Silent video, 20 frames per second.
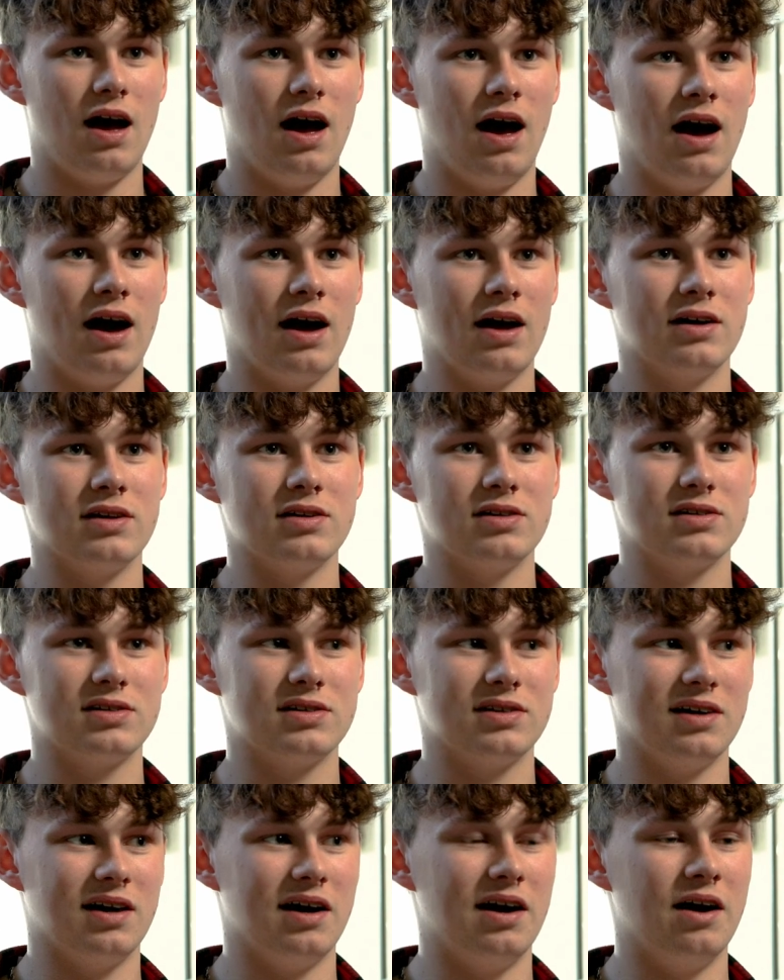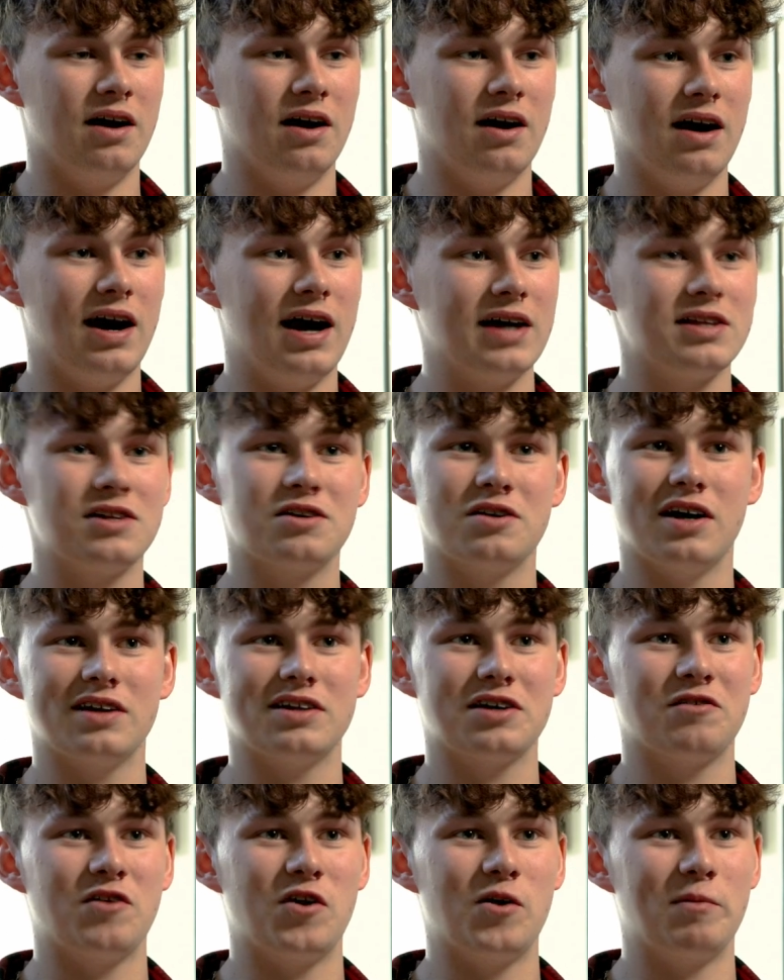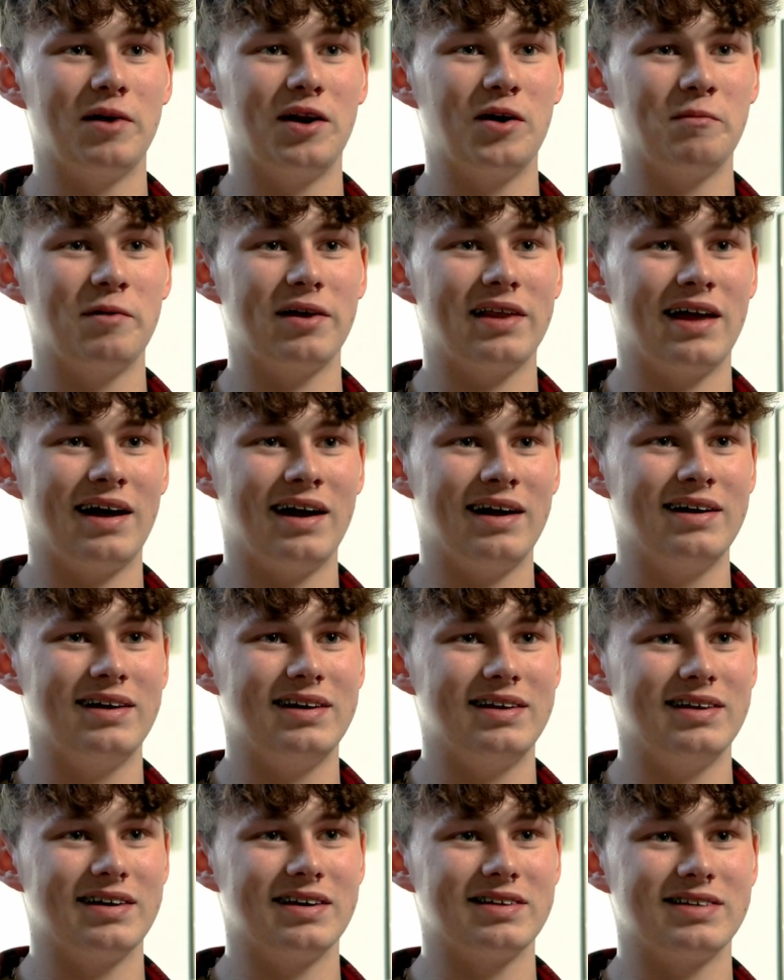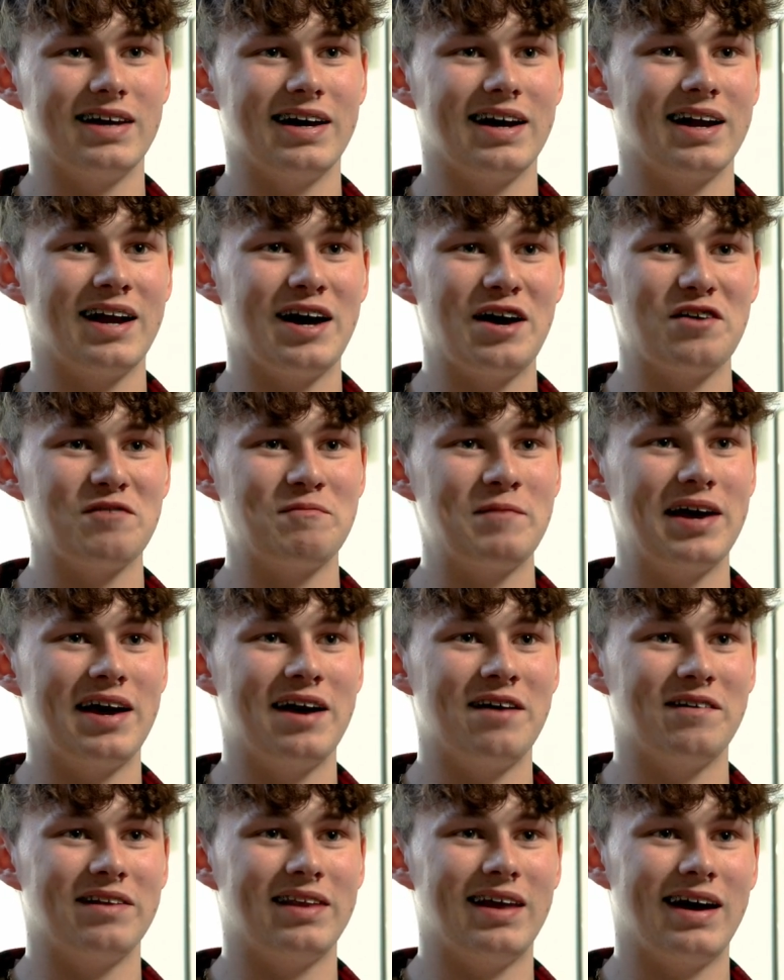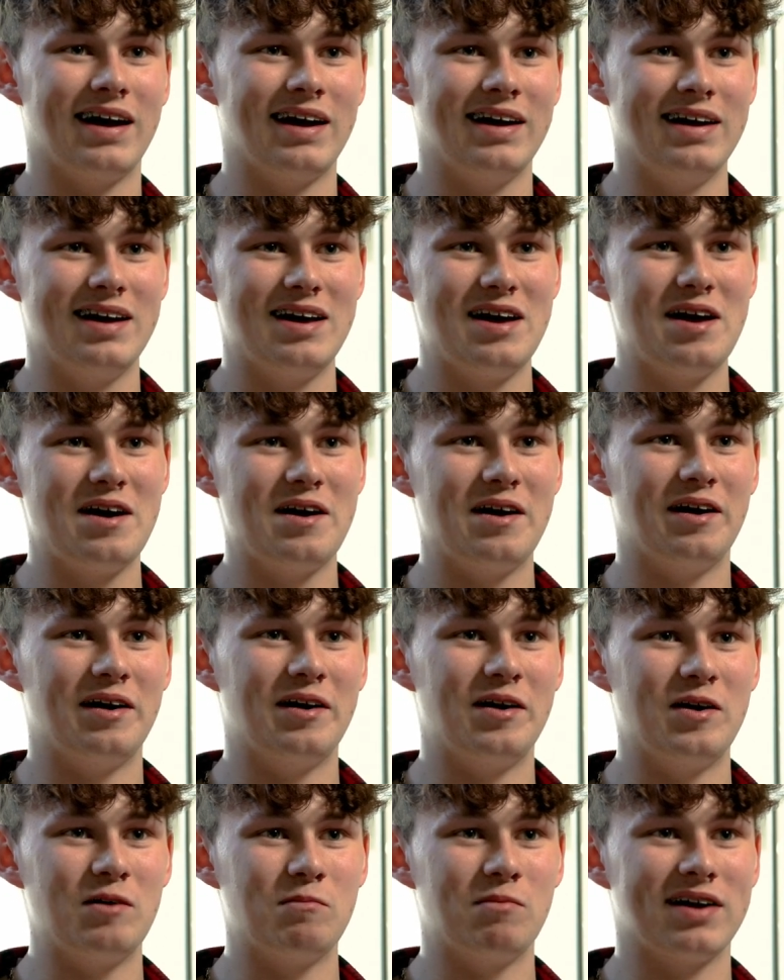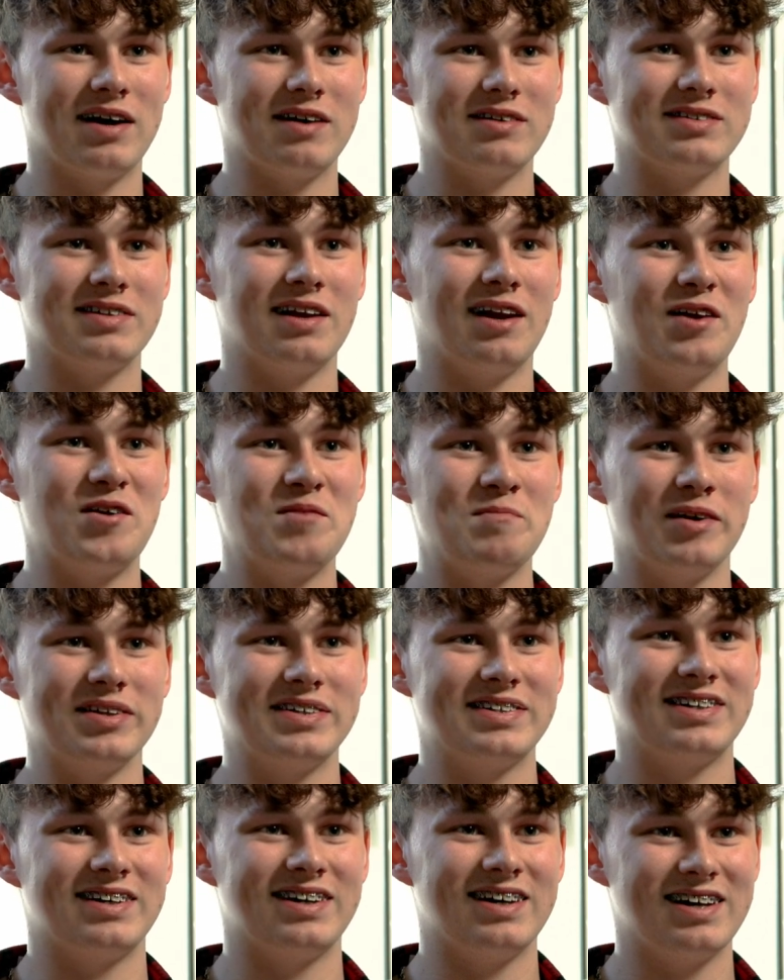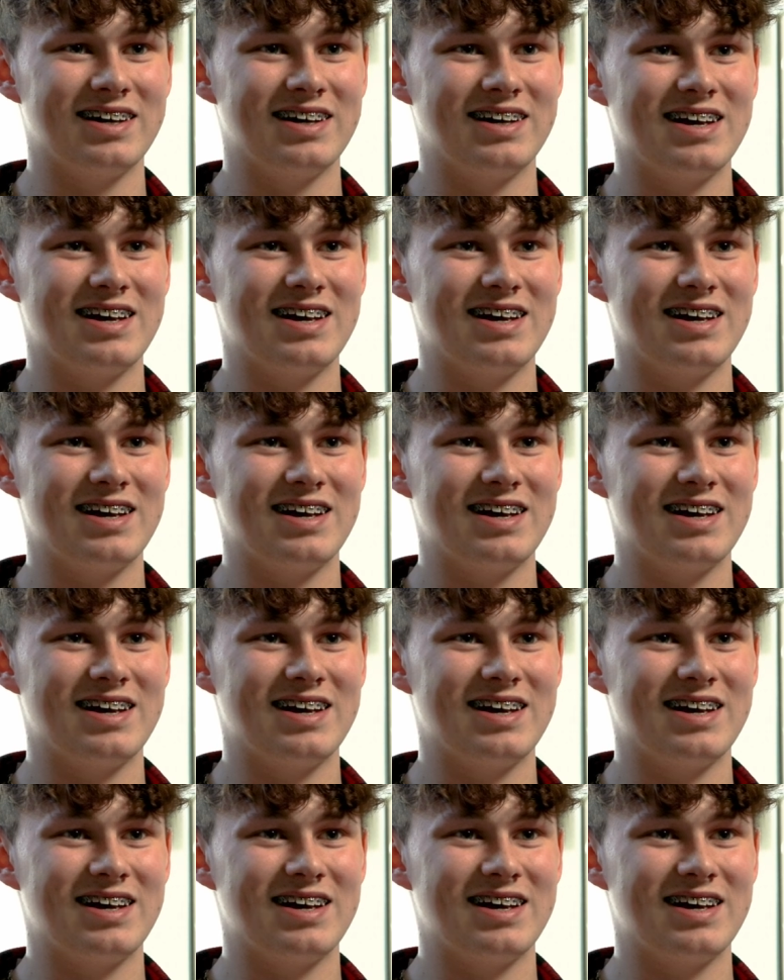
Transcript: And I did grow up a little bit there. You could take an eye off me here and there, but I was still a little monster.